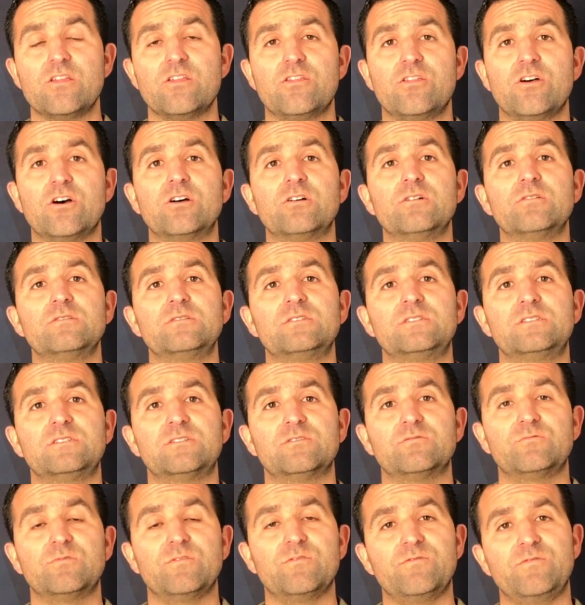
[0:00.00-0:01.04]
those
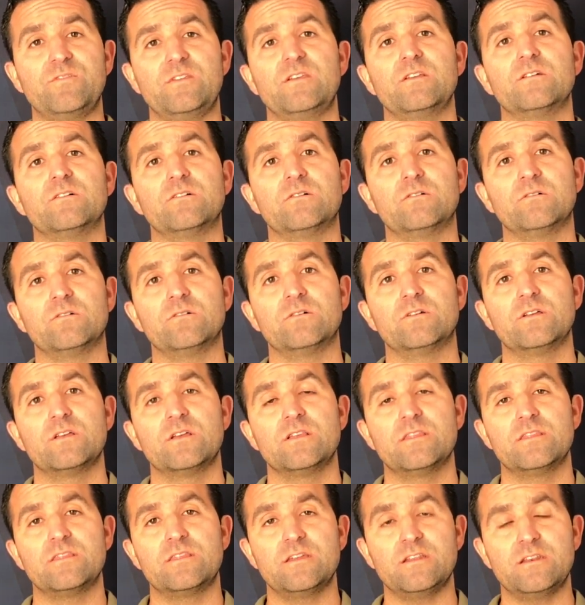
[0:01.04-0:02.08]
reveal
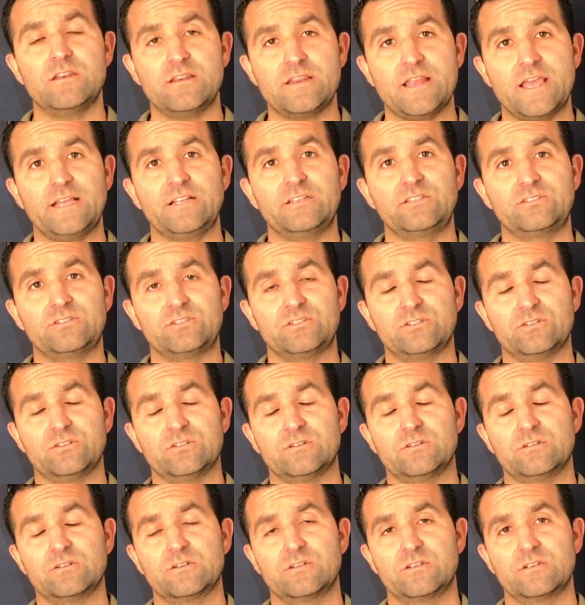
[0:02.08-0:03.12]
the
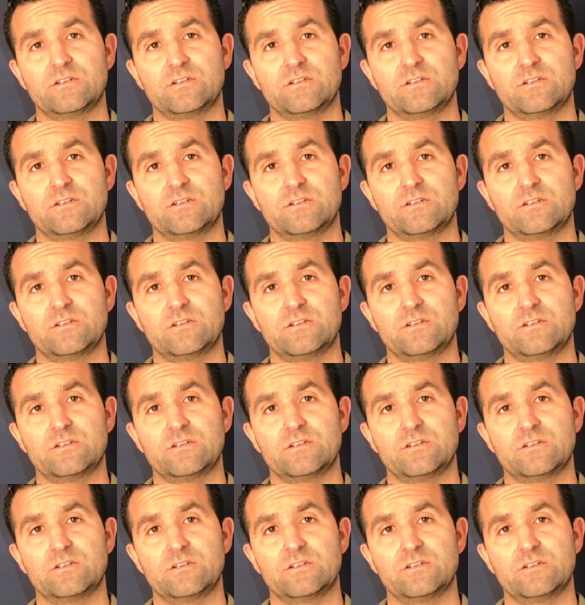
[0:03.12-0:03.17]
nature